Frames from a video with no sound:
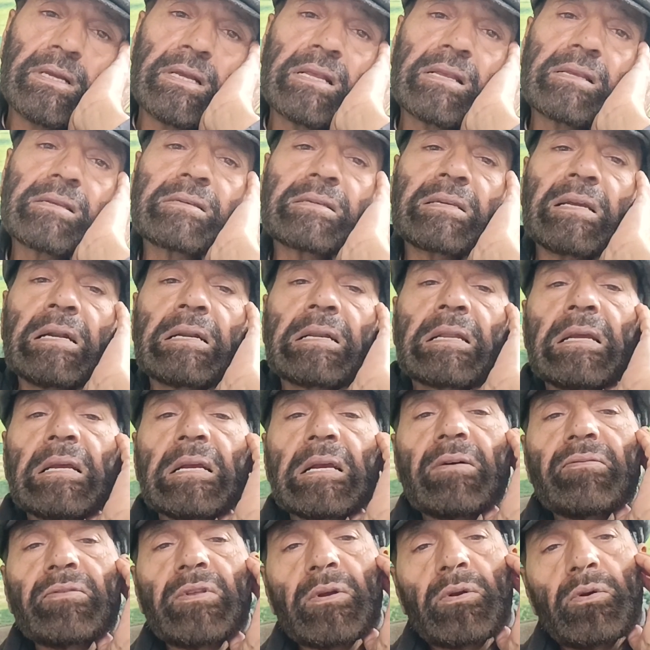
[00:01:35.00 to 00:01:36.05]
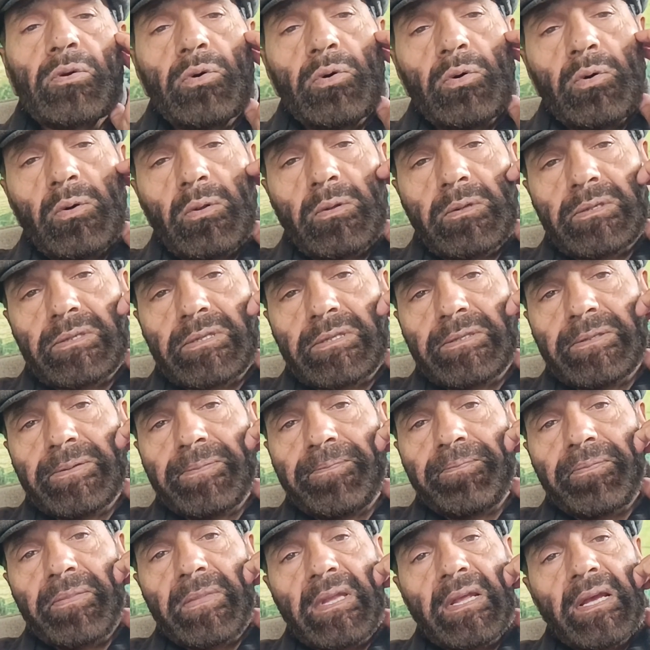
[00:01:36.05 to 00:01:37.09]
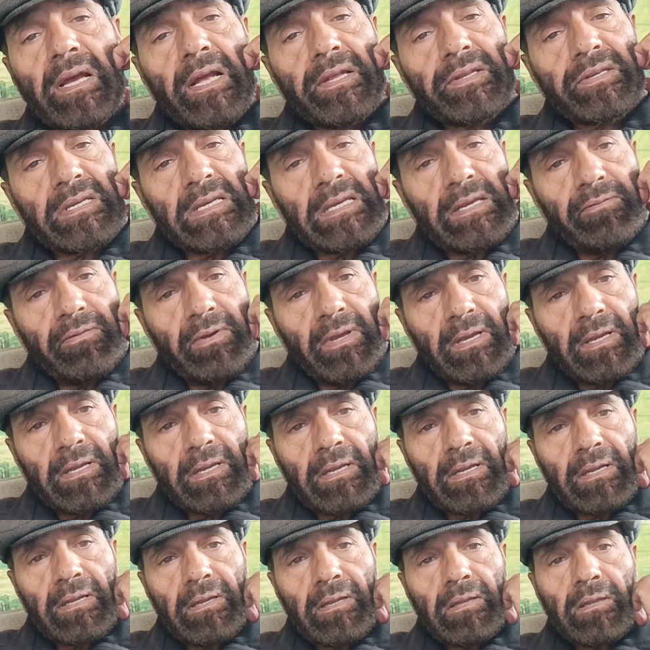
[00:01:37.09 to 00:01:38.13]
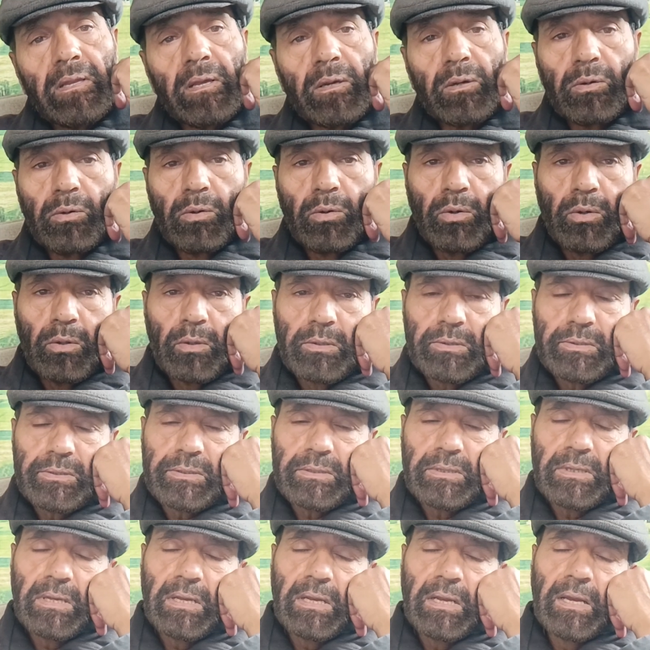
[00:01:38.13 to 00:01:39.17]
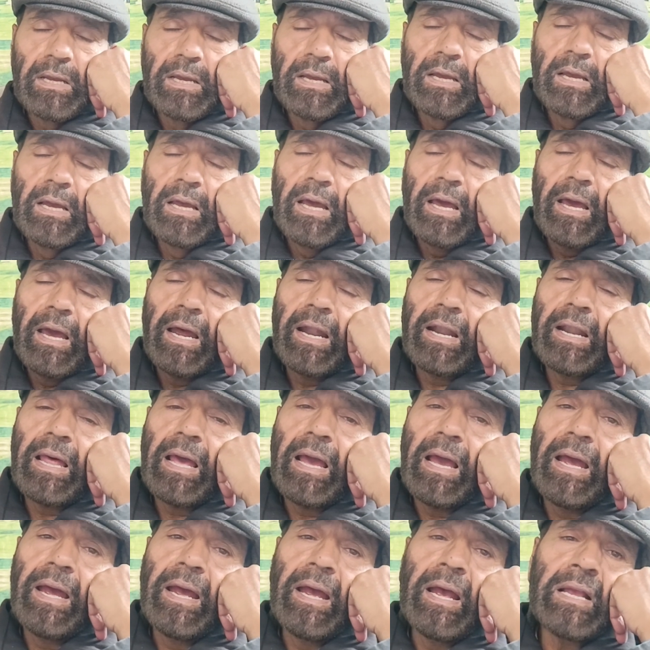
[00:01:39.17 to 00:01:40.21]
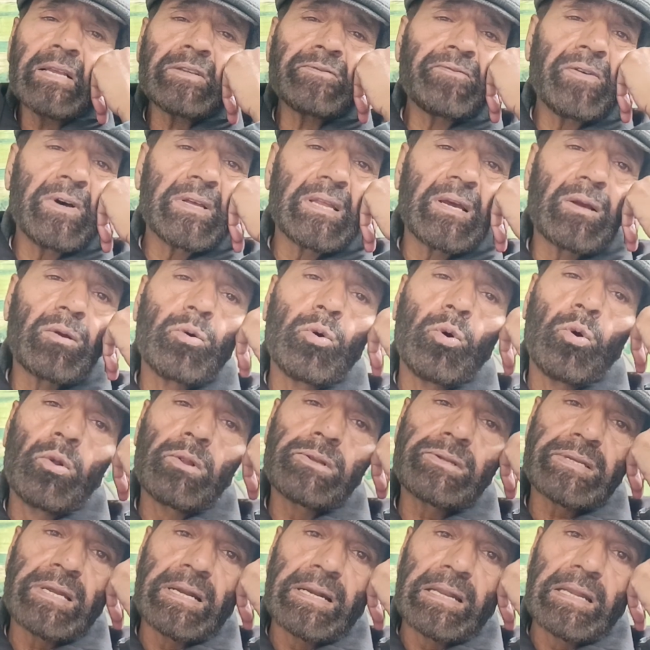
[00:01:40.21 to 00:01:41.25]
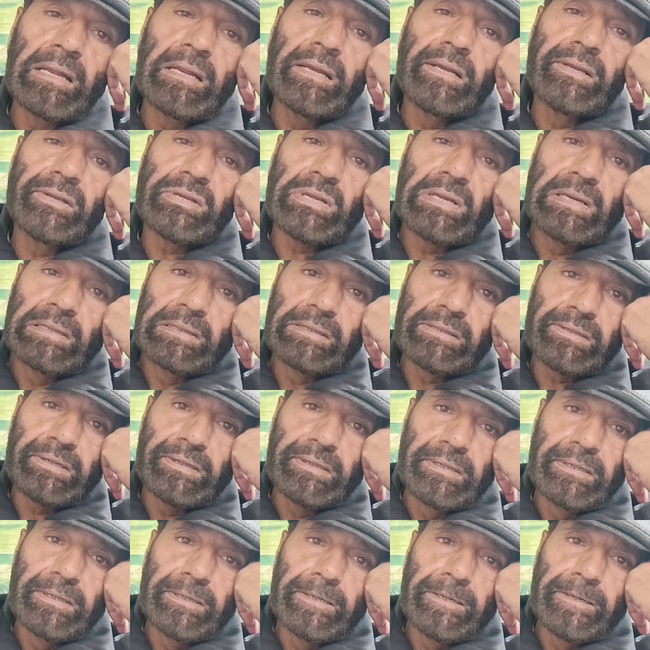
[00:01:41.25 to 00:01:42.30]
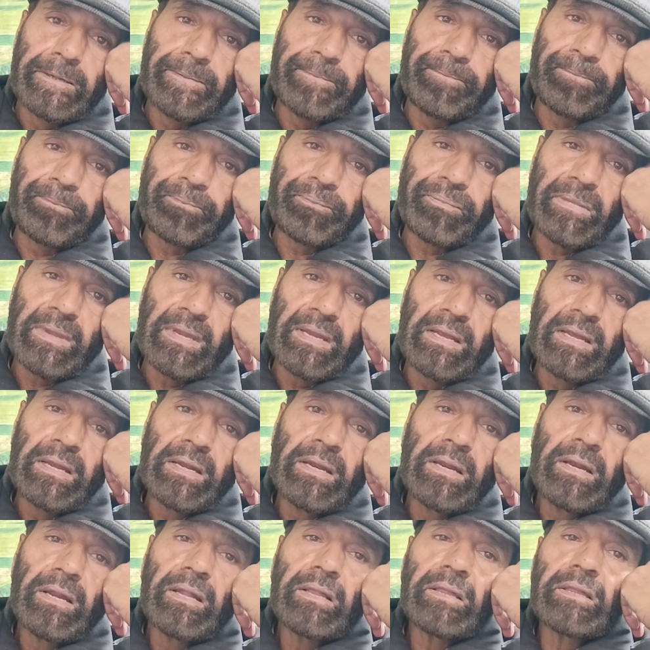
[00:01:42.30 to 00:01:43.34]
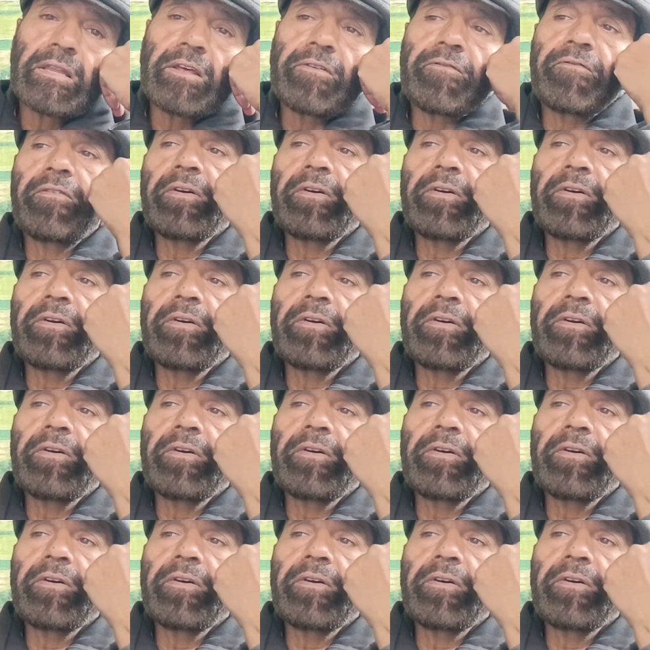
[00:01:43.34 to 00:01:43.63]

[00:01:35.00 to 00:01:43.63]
Setting of the goals, achieving the goals. And as far the goal setting is concerned, the